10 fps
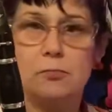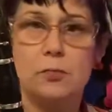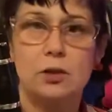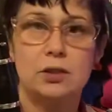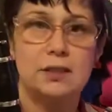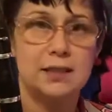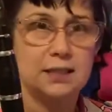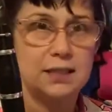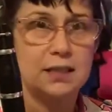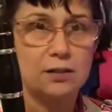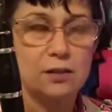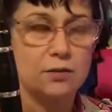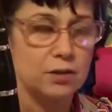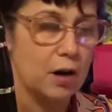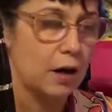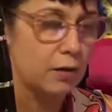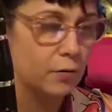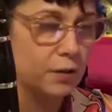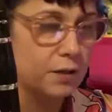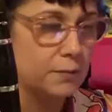those 16th notes are
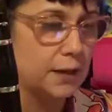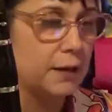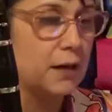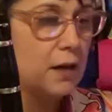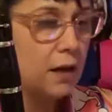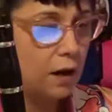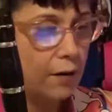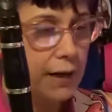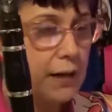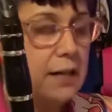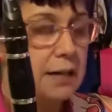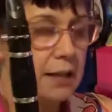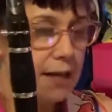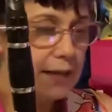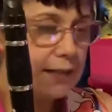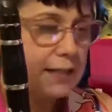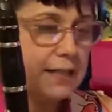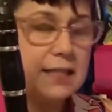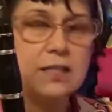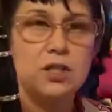going to be. All right, the next thing
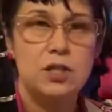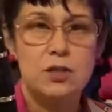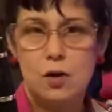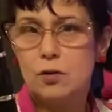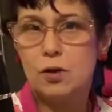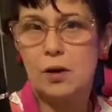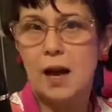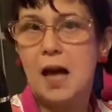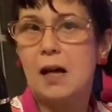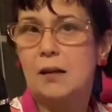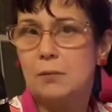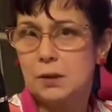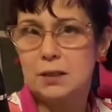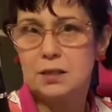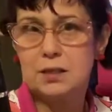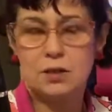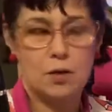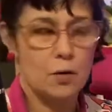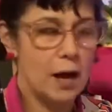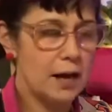is to know your elements.
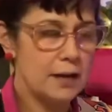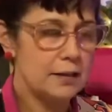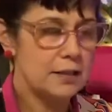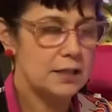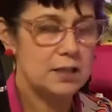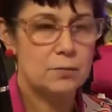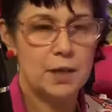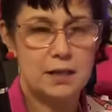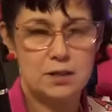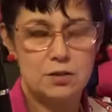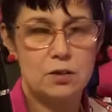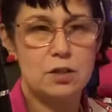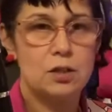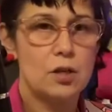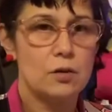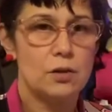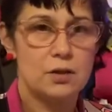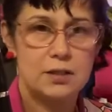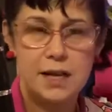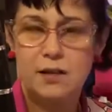So I teach my students to know their
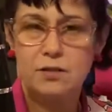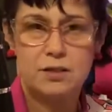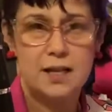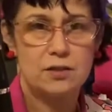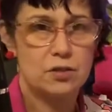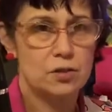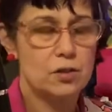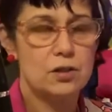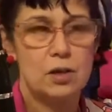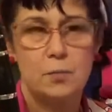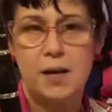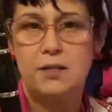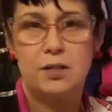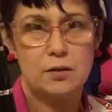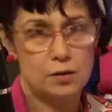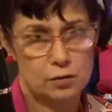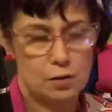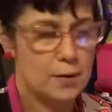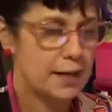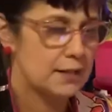scales, their seconds, their thirds, their arpeggio, and the
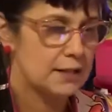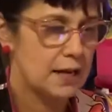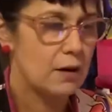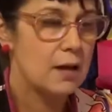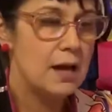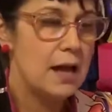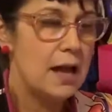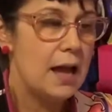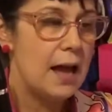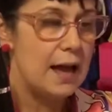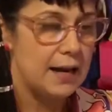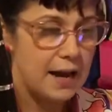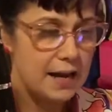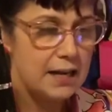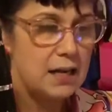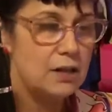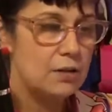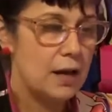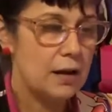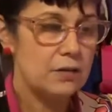chromatic scale. At A,
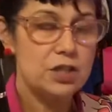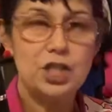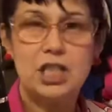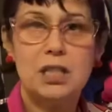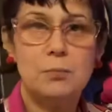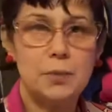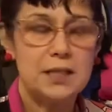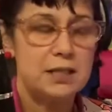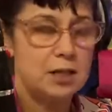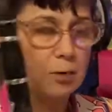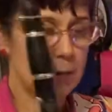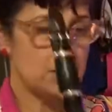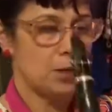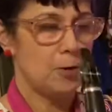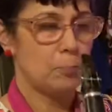you have a G, B, D arpeggio.